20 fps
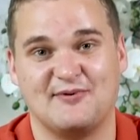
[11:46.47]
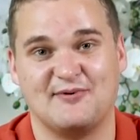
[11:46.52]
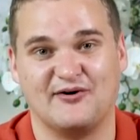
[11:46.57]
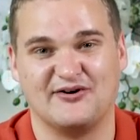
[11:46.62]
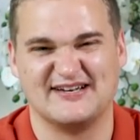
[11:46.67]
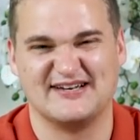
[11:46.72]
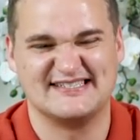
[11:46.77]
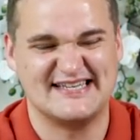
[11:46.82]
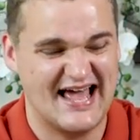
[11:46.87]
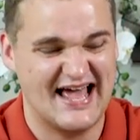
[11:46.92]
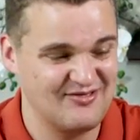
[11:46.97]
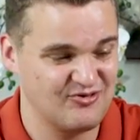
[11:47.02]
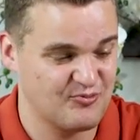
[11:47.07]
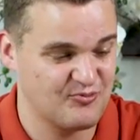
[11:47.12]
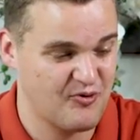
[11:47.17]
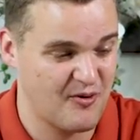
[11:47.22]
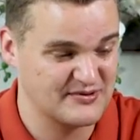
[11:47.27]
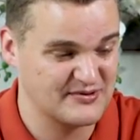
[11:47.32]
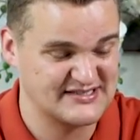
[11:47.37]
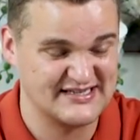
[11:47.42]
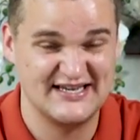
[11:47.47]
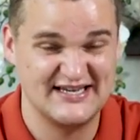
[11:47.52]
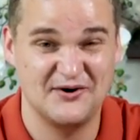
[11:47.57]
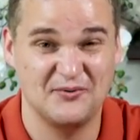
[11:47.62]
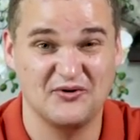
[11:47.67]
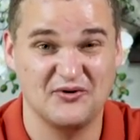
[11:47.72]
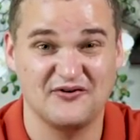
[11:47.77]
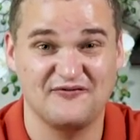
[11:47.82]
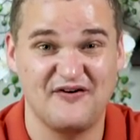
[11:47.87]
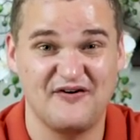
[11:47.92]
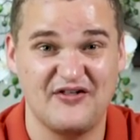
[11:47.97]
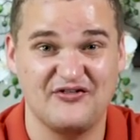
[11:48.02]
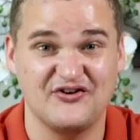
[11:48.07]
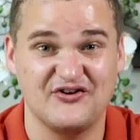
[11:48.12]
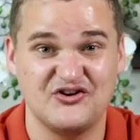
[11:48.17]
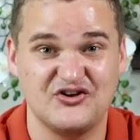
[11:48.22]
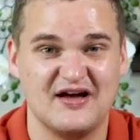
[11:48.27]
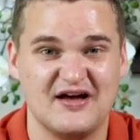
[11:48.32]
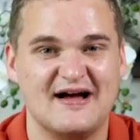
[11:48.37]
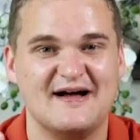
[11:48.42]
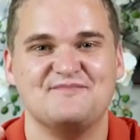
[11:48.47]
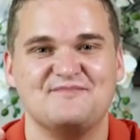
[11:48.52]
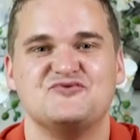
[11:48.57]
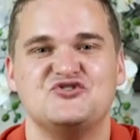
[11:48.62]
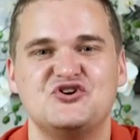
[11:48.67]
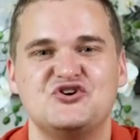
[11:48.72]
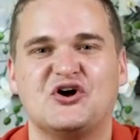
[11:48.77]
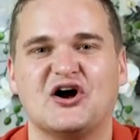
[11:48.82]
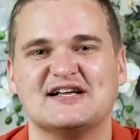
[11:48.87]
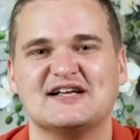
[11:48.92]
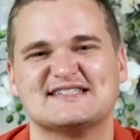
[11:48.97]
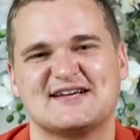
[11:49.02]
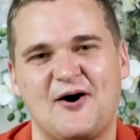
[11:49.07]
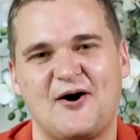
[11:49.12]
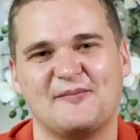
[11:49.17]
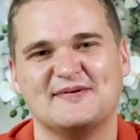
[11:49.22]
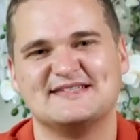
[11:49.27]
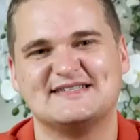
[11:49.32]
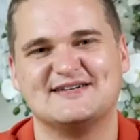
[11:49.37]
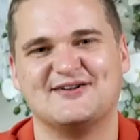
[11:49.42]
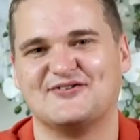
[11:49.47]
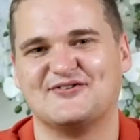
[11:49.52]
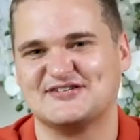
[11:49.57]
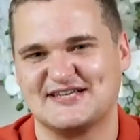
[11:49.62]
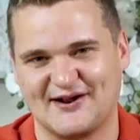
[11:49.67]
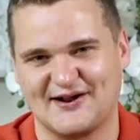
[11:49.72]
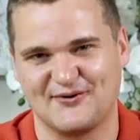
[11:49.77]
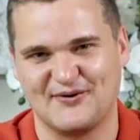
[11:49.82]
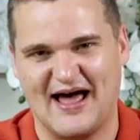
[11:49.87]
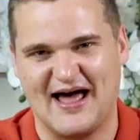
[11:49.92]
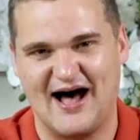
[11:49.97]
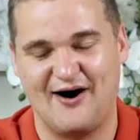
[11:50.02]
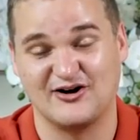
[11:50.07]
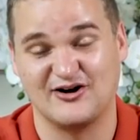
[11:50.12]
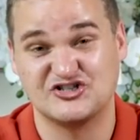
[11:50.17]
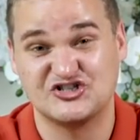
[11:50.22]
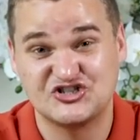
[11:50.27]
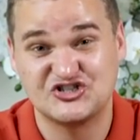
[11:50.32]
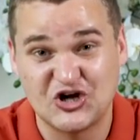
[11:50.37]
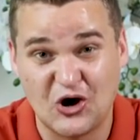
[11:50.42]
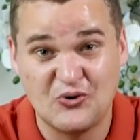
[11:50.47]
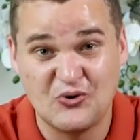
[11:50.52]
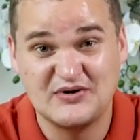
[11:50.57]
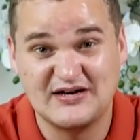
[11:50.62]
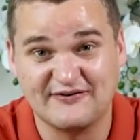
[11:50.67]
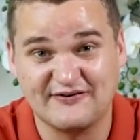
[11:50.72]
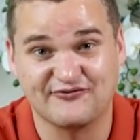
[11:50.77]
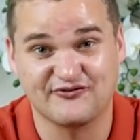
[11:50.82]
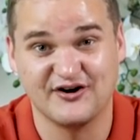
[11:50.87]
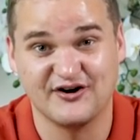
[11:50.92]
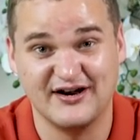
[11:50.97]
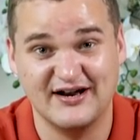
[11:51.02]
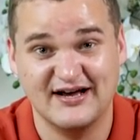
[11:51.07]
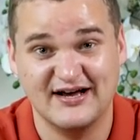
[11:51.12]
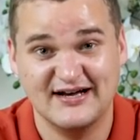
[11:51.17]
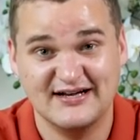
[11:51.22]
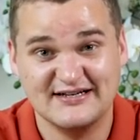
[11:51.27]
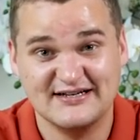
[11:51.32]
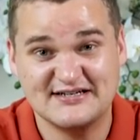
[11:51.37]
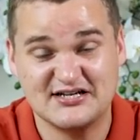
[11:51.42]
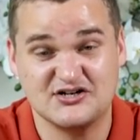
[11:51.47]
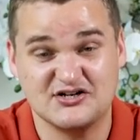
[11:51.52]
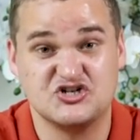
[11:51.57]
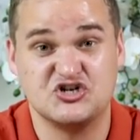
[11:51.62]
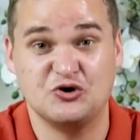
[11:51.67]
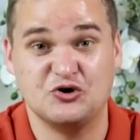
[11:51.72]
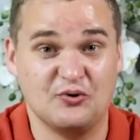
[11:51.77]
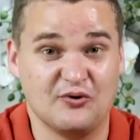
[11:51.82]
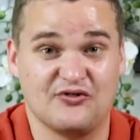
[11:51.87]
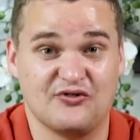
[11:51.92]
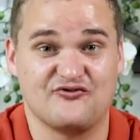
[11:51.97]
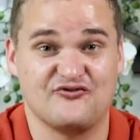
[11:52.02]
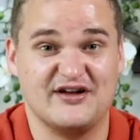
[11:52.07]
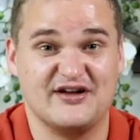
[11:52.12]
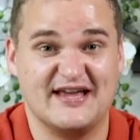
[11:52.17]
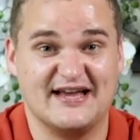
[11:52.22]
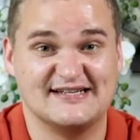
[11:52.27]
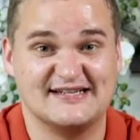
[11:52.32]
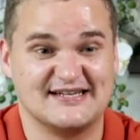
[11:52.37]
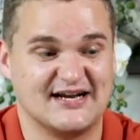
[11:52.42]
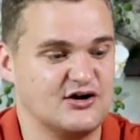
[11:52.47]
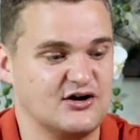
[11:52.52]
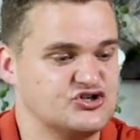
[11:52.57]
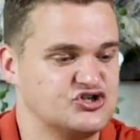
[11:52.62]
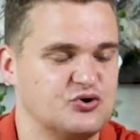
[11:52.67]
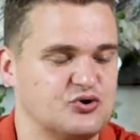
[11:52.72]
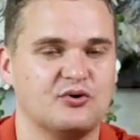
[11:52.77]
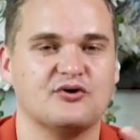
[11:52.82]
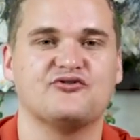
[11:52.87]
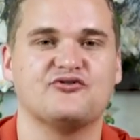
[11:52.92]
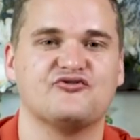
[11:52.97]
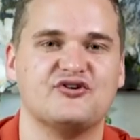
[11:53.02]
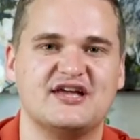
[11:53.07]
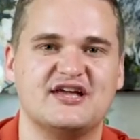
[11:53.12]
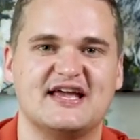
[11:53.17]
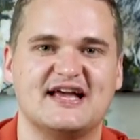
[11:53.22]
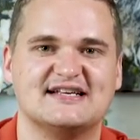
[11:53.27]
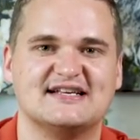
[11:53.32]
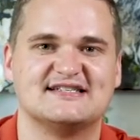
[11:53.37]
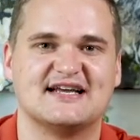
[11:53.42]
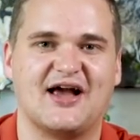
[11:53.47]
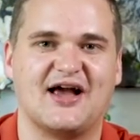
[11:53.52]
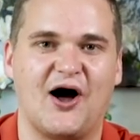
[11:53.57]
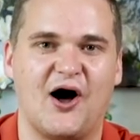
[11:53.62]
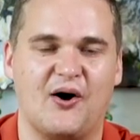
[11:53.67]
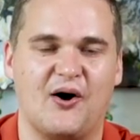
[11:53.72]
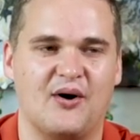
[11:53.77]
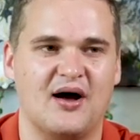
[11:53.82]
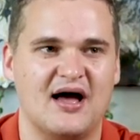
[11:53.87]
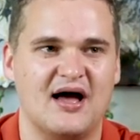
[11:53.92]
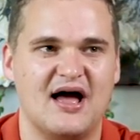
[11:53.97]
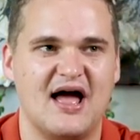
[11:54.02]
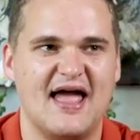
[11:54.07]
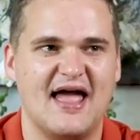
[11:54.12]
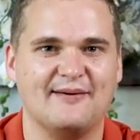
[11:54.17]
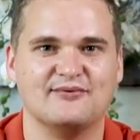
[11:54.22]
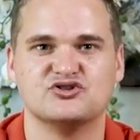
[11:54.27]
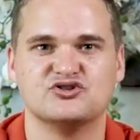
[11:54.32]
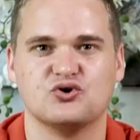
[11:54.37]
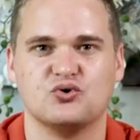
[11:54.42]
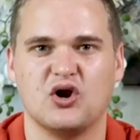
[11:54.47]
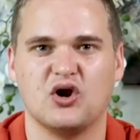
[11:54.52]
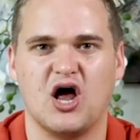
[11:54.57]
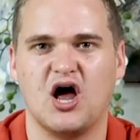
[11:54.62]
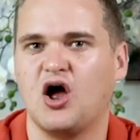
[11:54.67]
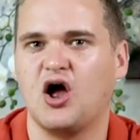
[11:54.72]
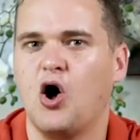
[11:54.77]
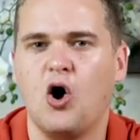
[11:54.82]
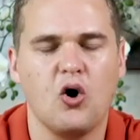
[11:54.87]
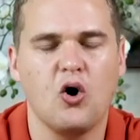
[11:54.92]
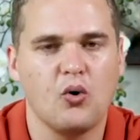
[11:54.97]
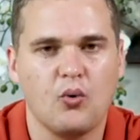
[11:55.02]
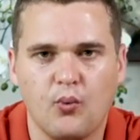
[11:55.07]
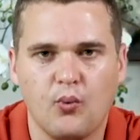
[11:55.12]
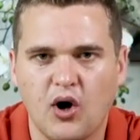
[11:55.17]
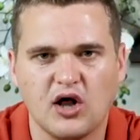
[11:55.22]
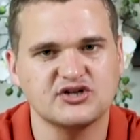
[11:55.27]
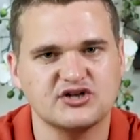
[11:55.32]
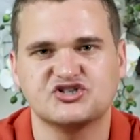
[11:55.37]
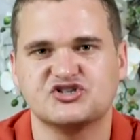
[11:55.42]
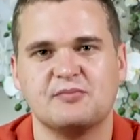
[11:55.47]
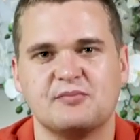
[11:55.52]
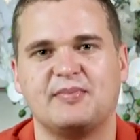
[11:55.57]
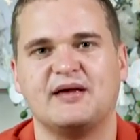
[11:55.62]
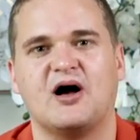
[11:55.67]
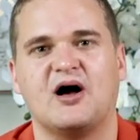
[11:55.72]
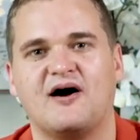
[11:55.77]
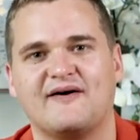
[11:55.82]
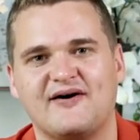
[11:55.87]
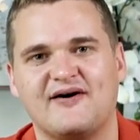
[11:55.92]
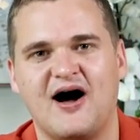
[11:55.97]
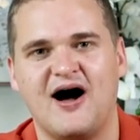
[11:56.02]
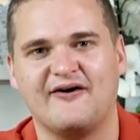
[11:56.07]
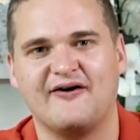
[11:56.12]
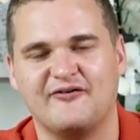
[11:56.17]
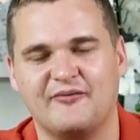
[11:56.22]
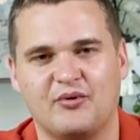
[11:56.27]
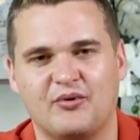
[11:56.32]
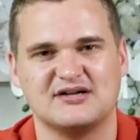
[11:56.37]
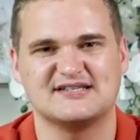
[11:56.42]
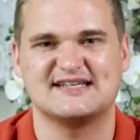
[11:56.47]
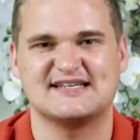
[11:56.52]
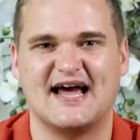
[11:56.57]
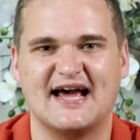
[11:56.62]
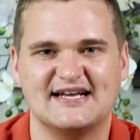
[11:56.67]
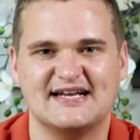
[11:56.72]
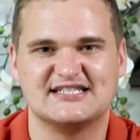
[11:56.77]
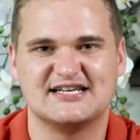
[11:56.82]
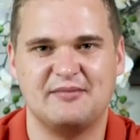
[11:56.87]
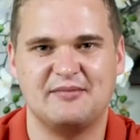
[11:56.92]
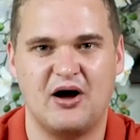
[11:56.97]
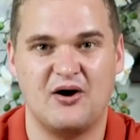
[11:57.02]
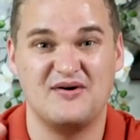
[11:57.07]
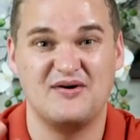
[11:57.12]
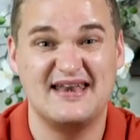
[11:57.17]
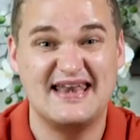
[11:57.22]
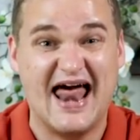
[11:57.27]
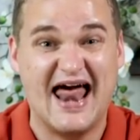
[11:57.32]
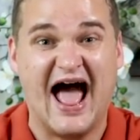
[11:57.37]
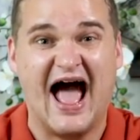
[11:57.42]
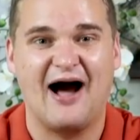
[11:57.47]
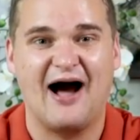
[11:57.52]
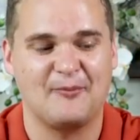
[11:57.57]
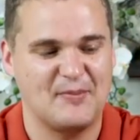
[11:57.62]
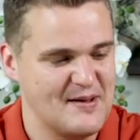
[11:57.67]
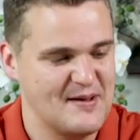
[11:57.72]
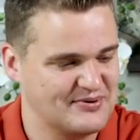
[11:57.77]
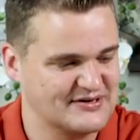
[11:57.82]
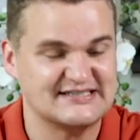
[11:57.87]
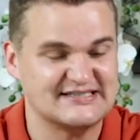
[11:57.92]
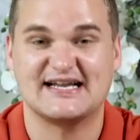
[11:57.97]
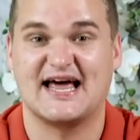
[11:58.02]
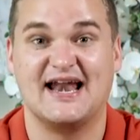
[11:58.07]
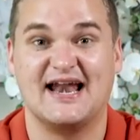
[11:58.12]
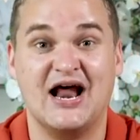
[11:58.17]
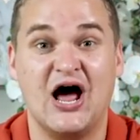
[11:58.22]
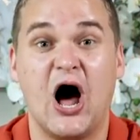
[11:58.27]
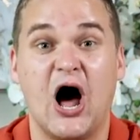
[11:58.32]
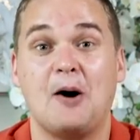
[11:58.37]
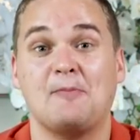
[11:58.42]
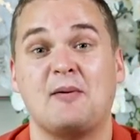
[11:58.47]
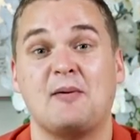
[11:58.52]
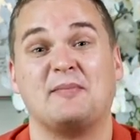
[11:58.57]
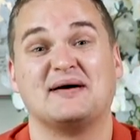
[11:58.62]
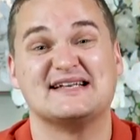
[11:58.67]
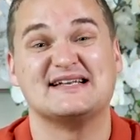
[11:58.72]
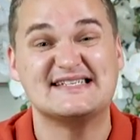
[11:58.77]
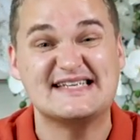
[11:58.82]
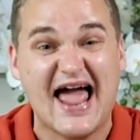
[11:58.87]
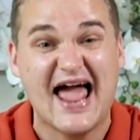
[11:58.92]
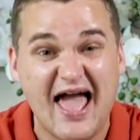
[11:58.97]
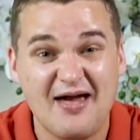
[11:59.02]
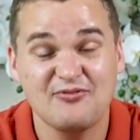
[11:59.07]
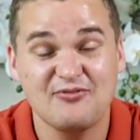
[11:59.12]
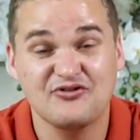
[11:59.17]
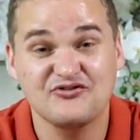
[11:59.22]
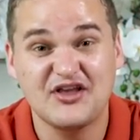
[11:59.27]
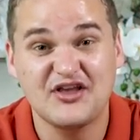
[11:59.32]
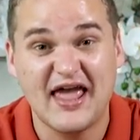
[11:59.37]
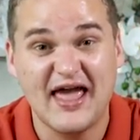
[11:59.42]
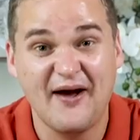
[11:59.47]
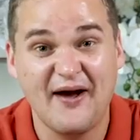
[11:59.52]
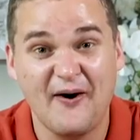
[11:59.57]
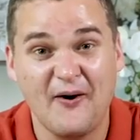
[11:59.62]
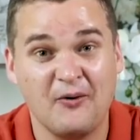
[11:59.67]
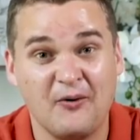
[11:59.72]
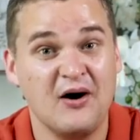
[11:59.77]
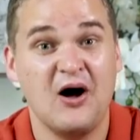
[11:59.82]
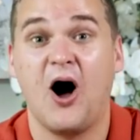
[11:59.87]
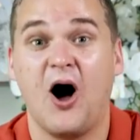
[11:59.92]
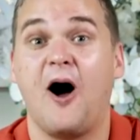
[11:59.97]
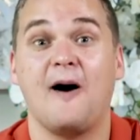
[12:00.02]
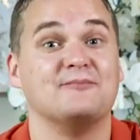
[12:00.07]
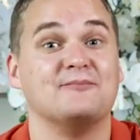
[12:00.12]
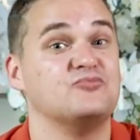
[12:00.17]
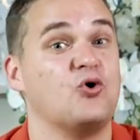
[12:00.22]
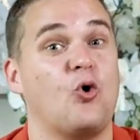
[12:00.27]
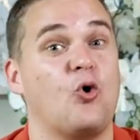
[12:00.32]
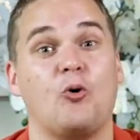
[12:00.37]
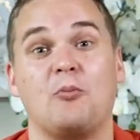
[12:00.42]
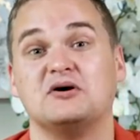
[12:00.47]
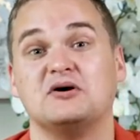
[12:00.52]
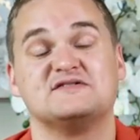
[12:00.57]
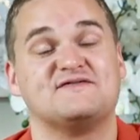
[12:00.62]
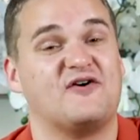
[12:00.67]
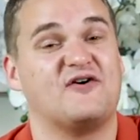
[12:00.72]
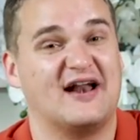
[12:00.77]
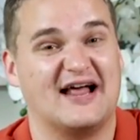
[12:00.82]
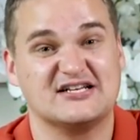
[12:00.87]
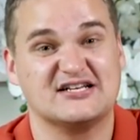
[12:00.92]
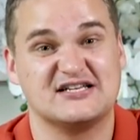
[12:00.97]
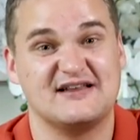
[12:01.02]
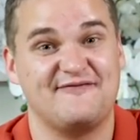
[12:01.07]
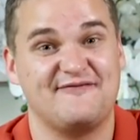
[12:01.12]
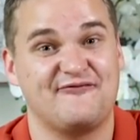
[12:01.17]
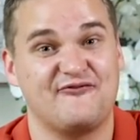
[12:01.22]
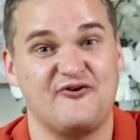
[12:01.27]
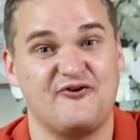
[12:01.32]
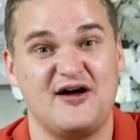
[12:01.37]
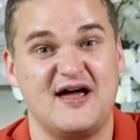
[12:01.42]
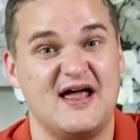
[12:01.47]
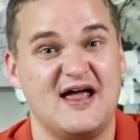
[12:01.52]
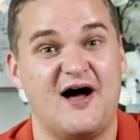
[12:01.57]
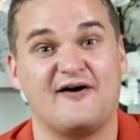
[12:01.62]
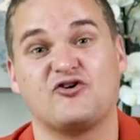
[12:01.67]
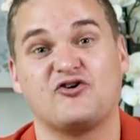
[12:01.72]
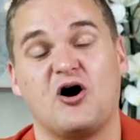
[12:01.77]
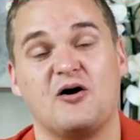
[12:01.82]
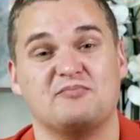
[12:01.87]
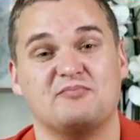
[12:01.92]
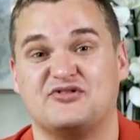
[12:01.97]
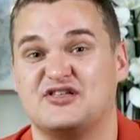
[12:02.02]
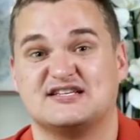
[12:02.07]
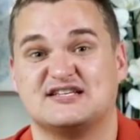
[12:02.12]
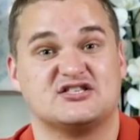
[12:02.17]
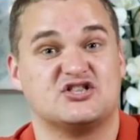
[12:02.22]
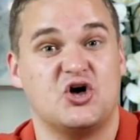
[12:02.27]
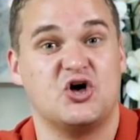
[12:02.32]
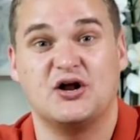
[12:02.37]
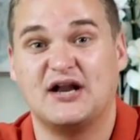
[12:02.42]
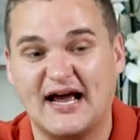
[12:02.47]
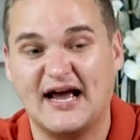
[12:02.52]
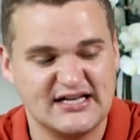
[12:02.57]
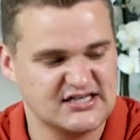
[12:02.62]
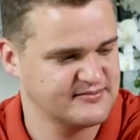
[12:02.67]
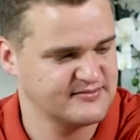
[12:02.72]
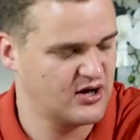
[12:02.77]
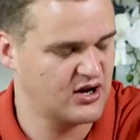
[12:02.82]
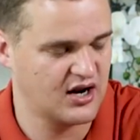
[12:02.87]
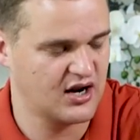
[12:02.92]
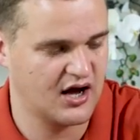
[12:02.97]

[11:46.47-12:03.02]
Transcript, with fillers: Well done. 10th property. You know what? The fact that you guys commenting on the channel now are so different to two or three years ago. Two or three years ago, it was all like, oh, what's a BRR and what's a HMO? Now people are saying, I'm on my 10th deal, I'm almost financially free, I've got this third HMO.